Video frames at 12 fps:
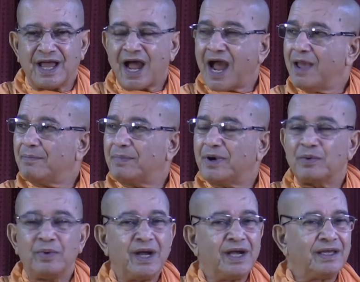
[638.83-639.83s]
I am
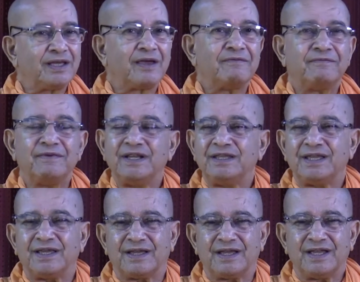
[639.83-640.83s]
pervading
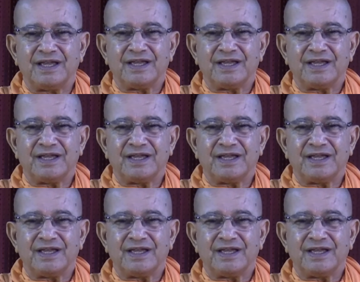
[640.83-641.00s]
everything,